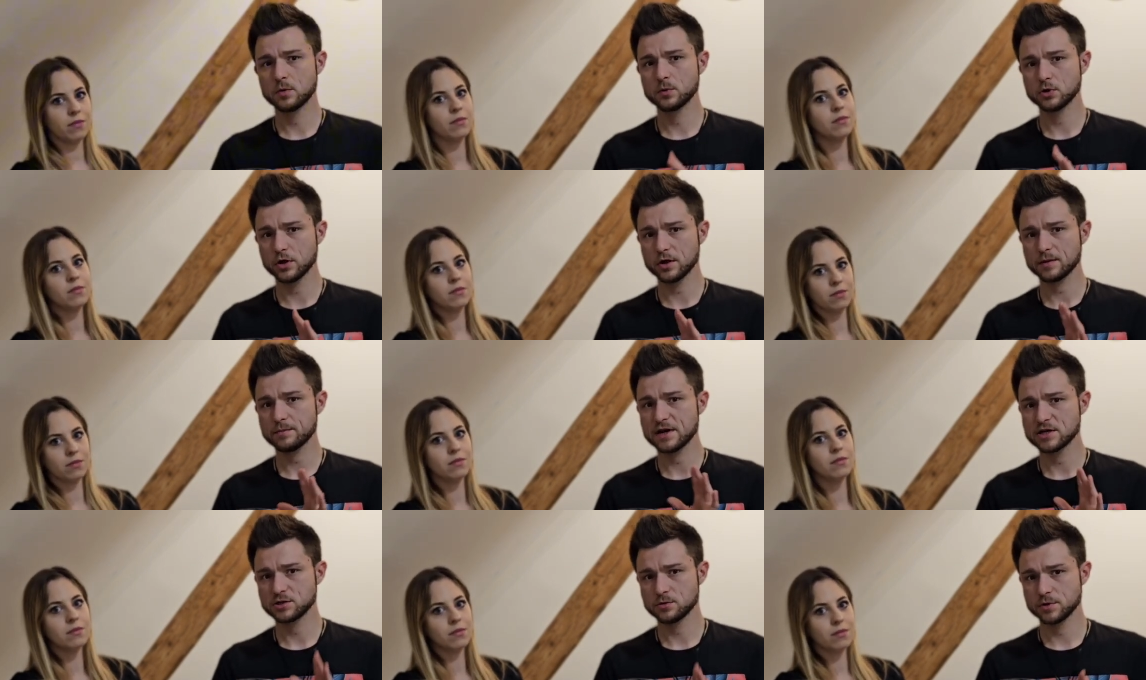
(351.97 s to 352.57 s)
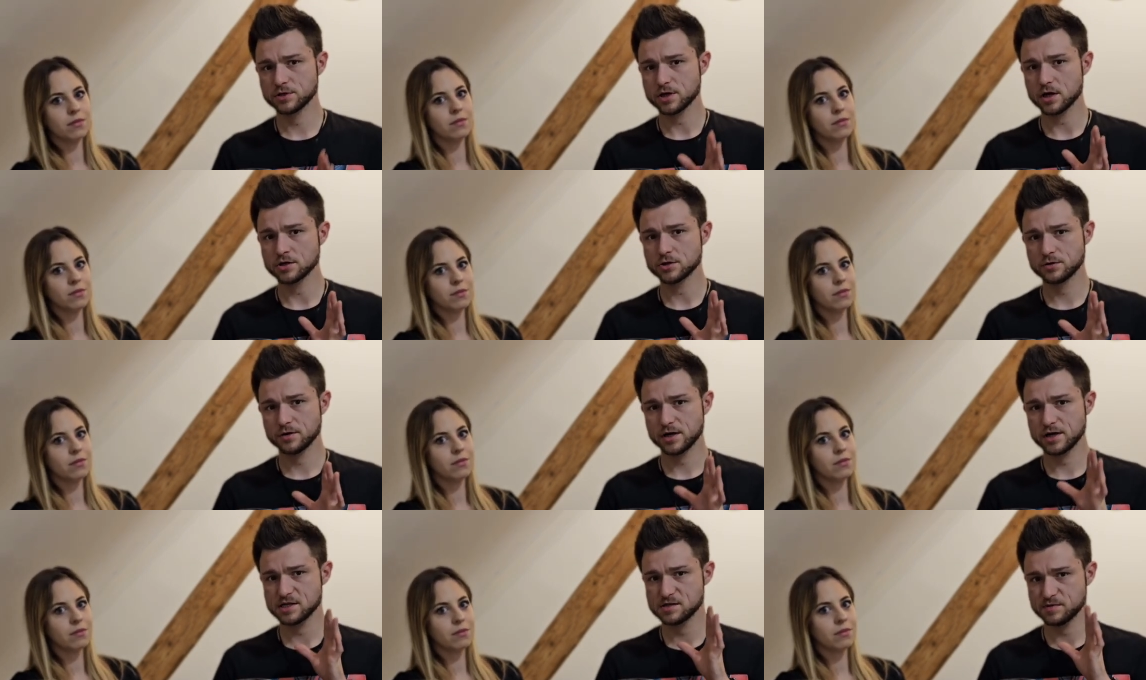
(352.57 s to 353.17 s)
Speaker 1: we will not mention which
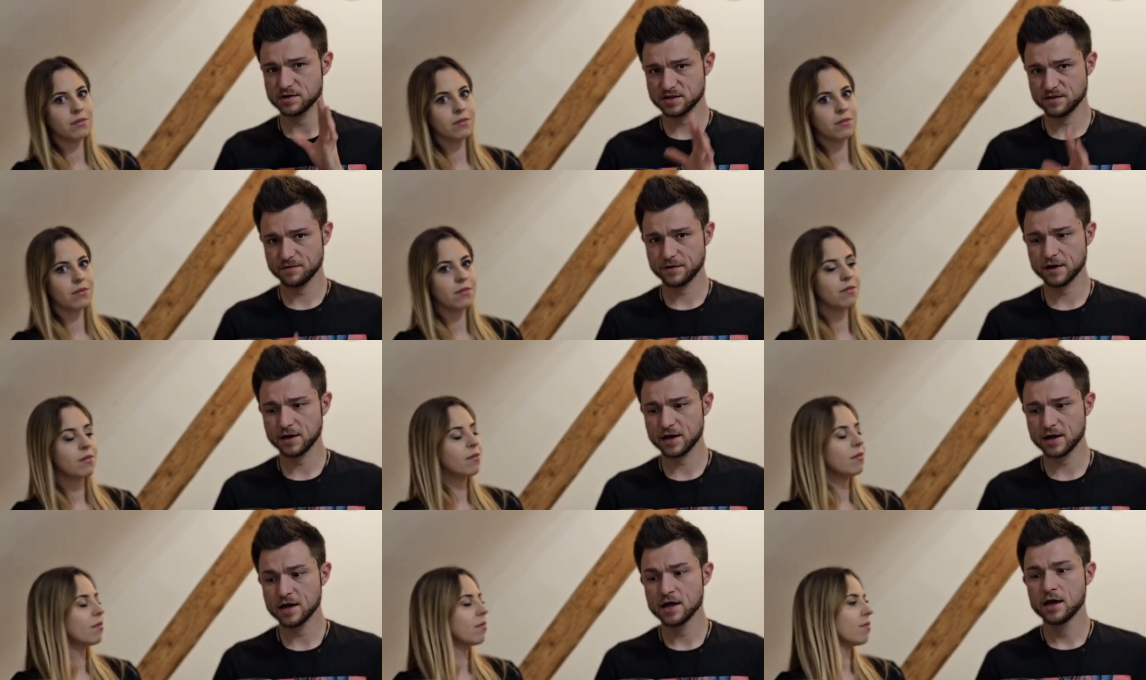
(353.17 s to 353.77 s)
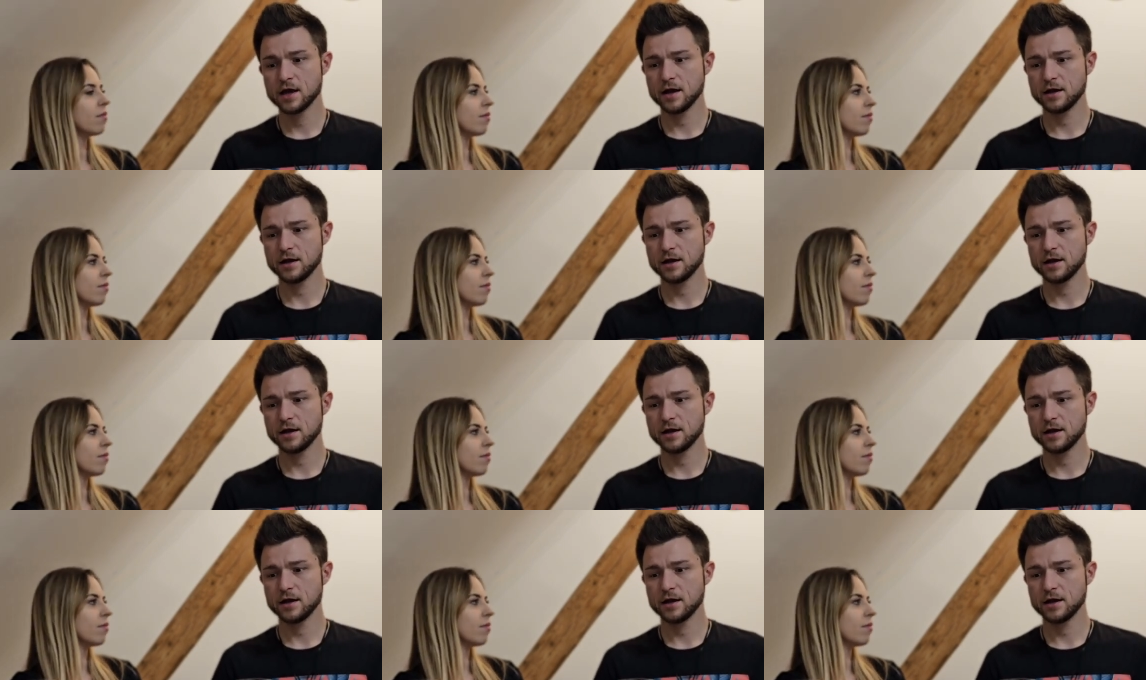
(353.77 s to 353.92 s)
country it is specifically.